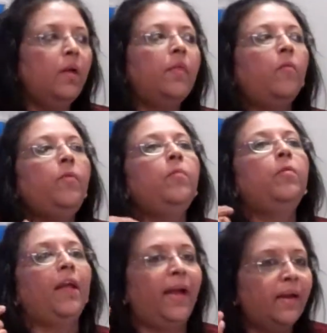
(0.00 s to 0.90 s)
that we
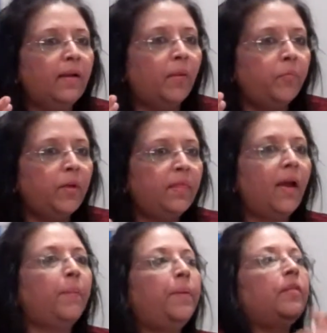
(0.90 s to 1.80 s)
would end up with
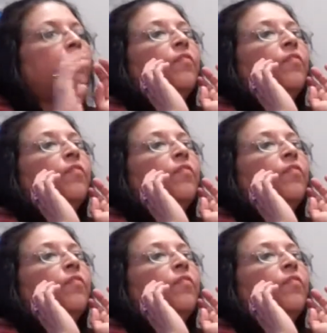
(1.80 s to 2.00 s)
that because